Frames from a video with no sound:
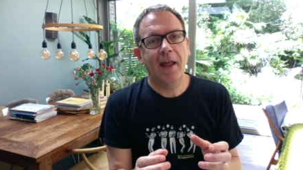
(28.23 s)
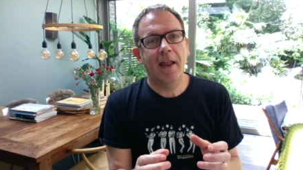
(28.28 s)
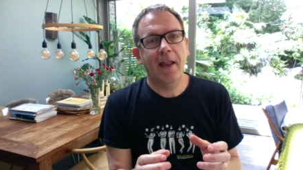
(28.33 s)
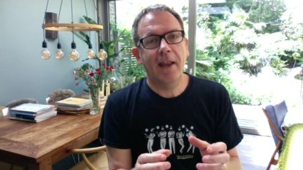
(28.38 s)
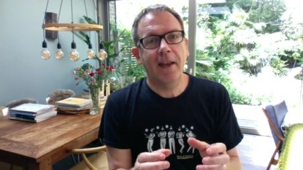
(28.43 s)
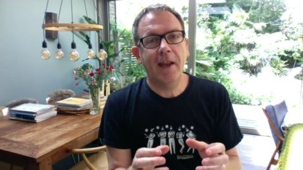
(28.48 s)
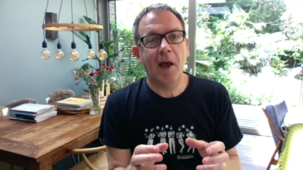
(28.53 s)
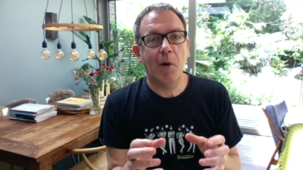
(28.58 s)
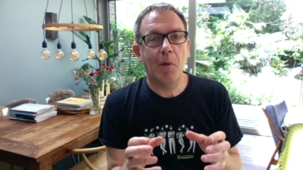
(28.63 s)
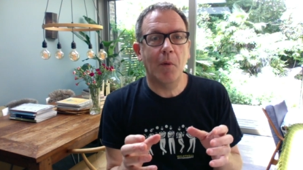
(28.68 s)

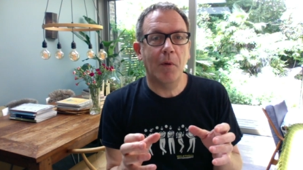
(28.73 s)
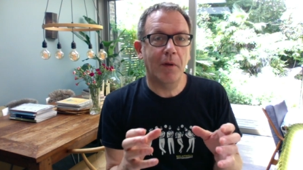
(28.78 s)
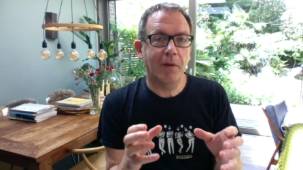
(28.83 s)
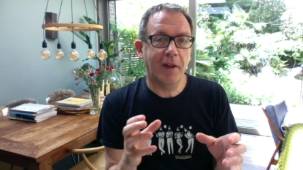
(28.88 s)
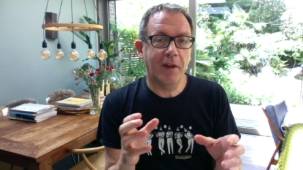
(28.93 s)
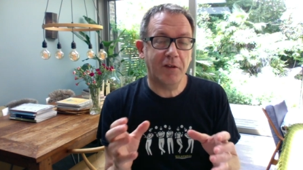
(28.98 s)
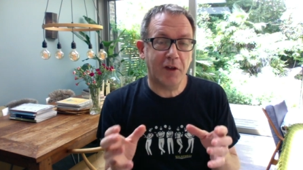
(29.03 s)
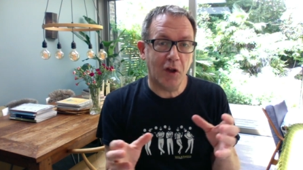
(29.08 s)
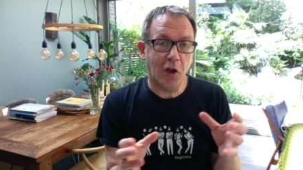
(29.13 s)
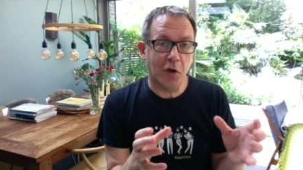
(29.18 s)
Now,
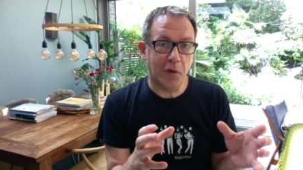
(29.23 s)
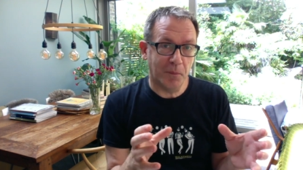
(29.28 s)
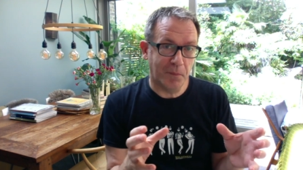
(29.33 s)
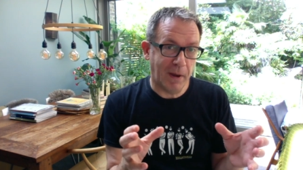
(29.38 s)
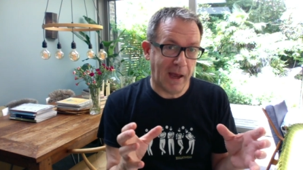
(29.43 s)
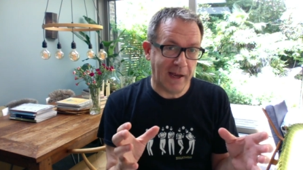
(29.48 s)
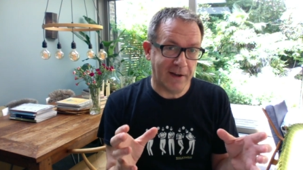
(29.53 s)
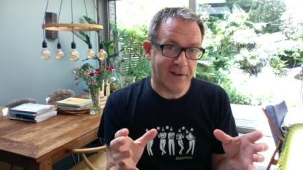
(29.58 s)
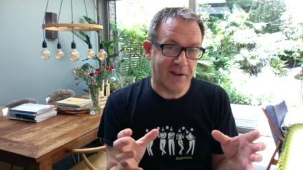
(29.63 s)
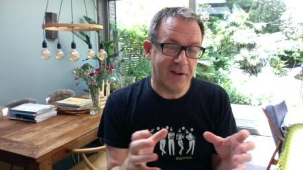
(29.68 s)
there's a lot
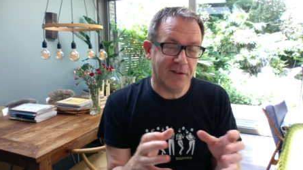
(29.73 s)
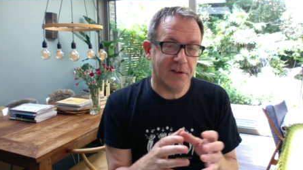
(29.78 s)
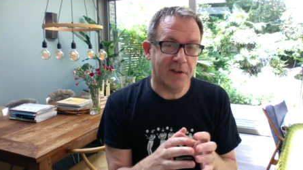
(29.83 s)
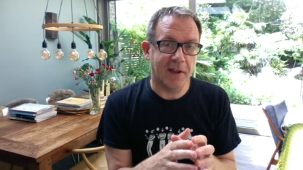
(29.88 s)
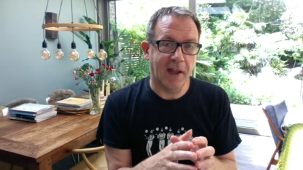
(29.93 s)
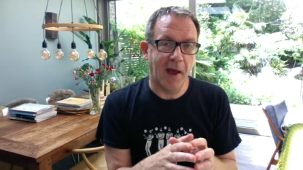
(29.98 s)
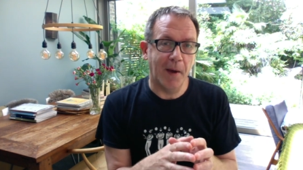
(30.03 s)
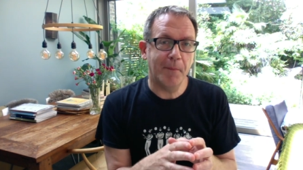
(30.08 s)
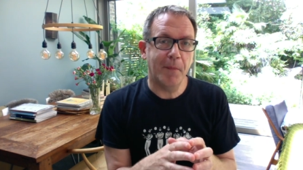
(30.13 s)
packed into that,